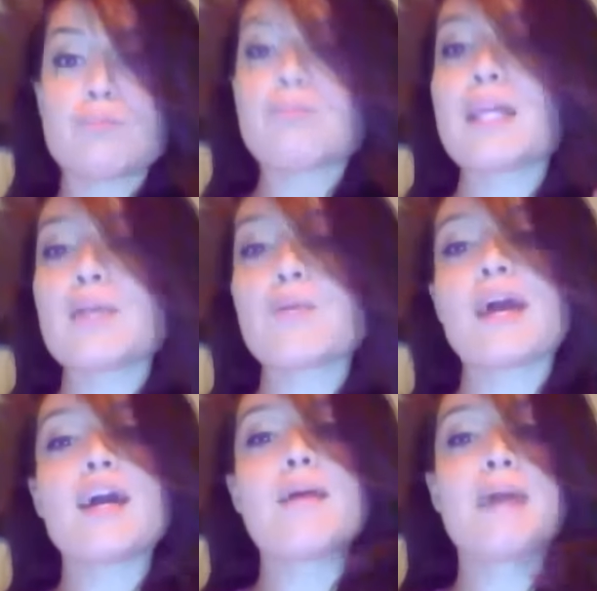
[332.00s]
By the way,
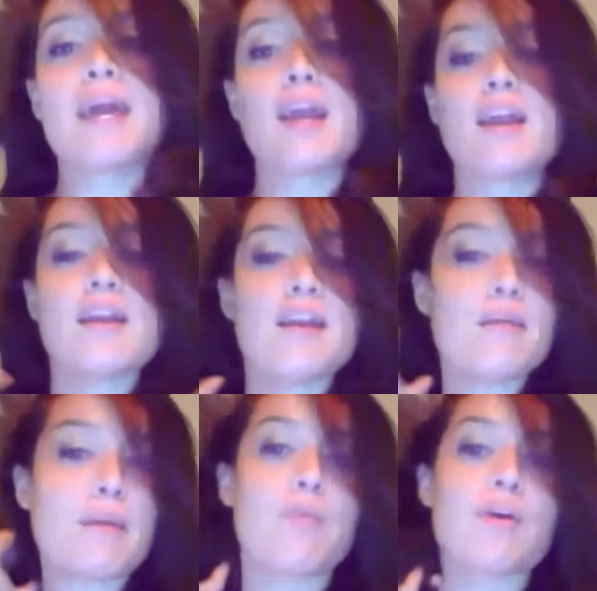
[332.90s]
I cut my hair and
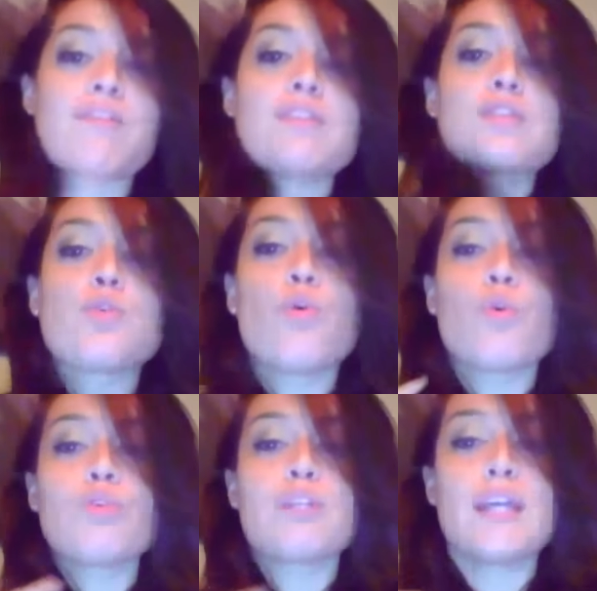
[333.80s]
my boyfriend
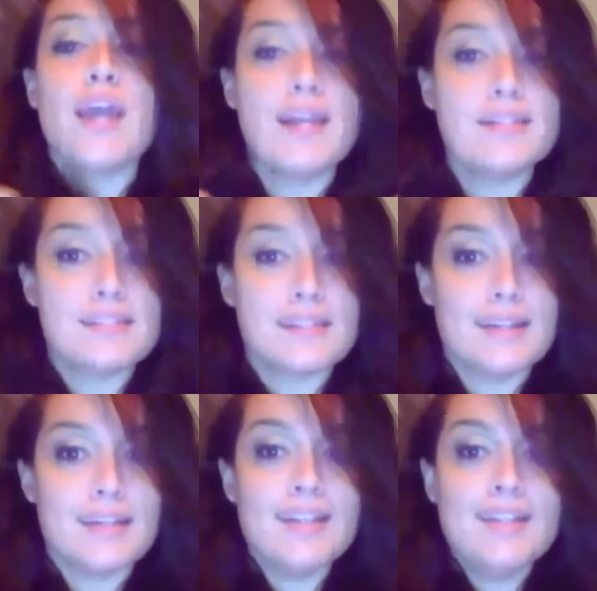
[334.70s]
totally hates
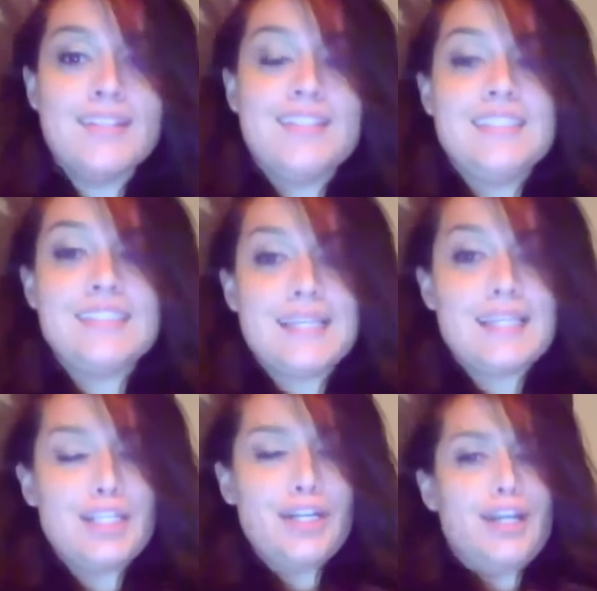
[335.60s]
it he's
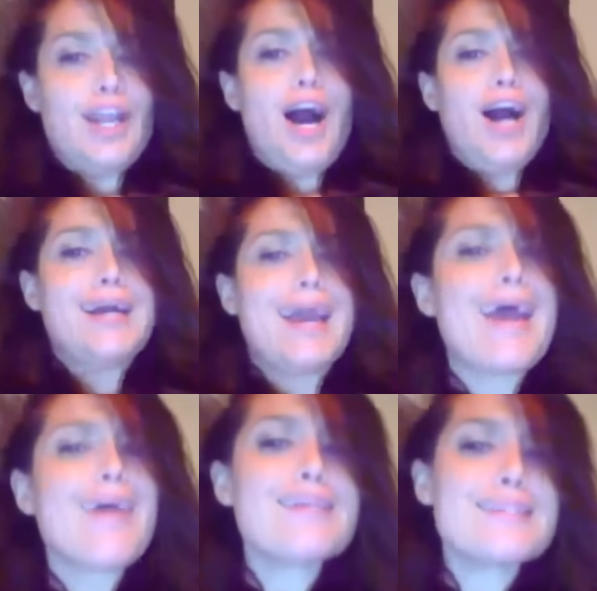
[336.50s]
like, Your long
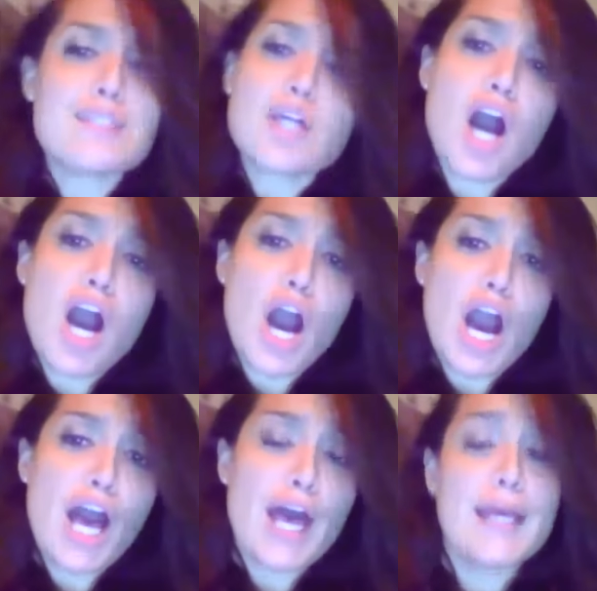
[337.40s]
hair is
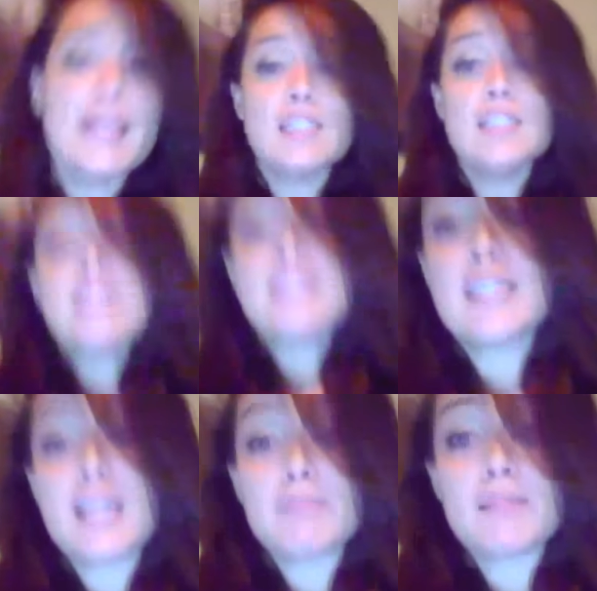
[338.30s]
gone.
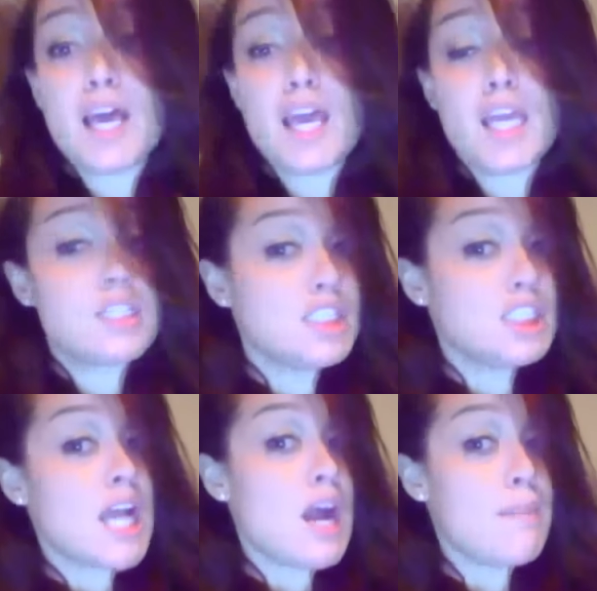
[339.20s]
And I'm like,
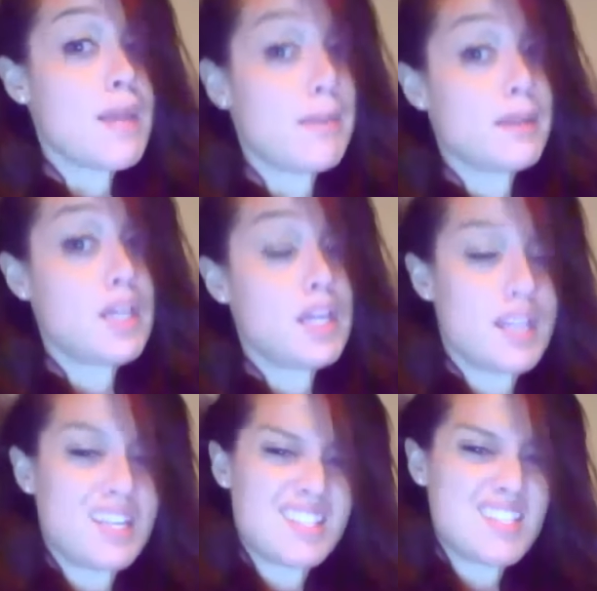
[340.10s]
Ciao, baby.
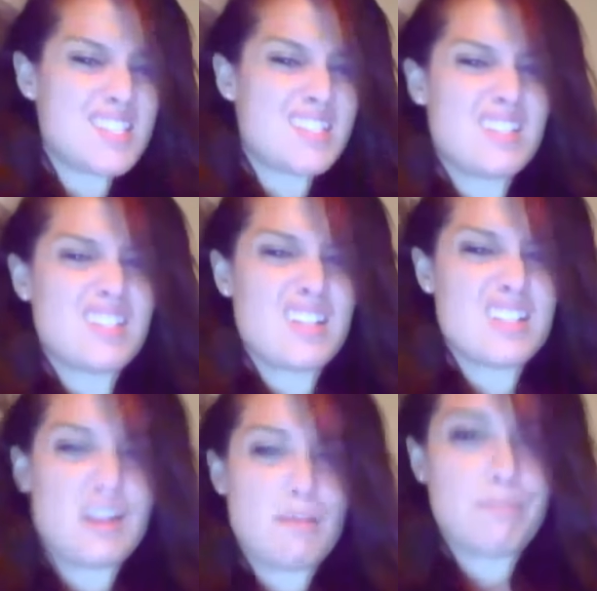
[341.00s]
And he says he's going to cut
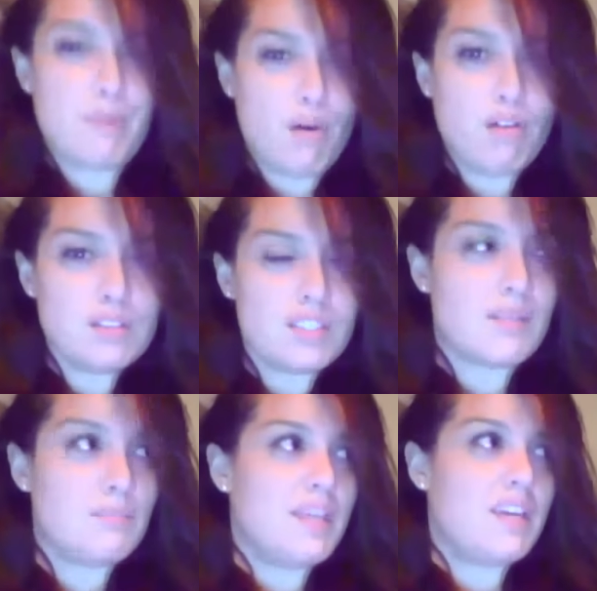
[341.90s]
his hair bald. And
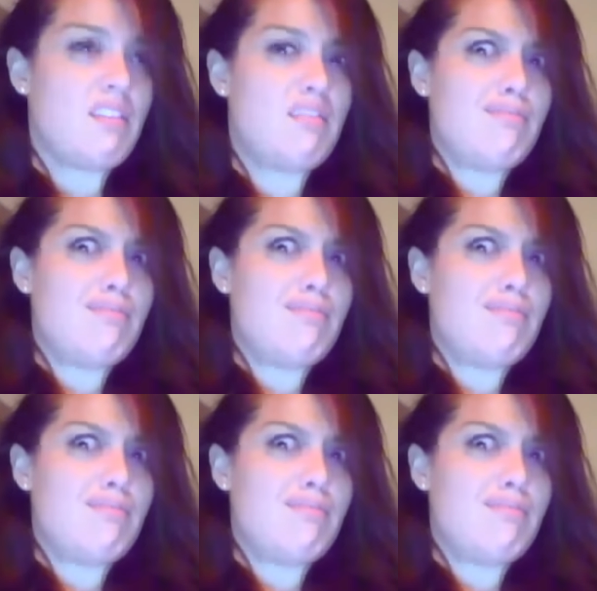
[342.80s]
I'm like,